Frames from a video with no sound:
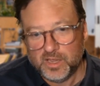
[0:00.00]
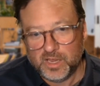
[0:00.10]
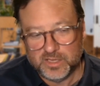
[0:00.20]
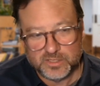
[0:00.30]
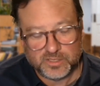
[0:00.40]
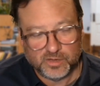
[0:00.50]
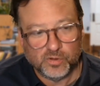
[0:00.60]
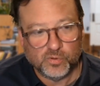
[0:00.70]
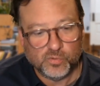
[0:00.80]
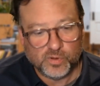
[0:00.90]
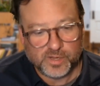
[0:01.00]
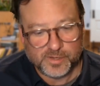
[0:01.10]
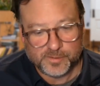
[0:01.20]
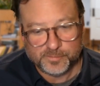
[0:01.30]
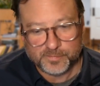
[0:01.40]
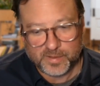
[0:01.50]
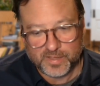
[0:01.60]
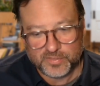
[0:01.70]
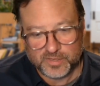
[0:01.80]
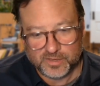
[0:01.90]
And so I
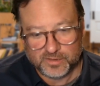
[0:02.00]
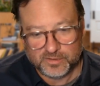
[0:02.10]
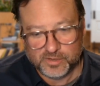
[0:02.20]
think